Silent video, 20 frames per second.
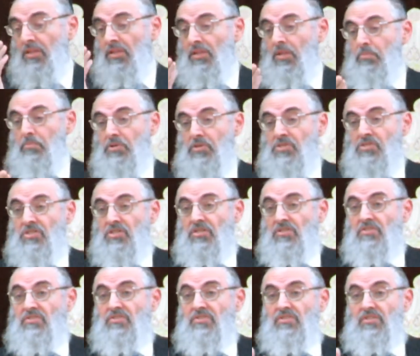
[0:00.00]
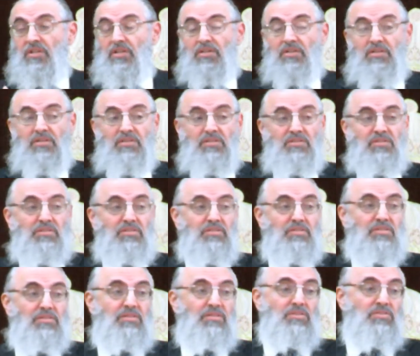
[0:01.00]
The person is sick.
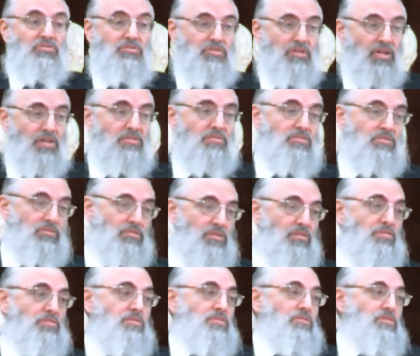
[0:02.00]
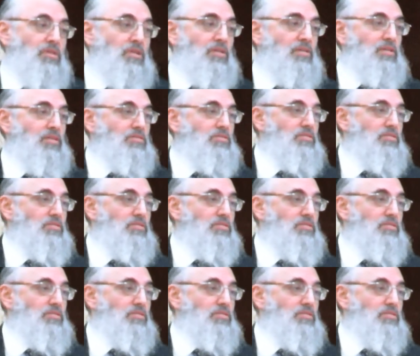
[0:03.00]
He's crying, it's okay, he's sick, he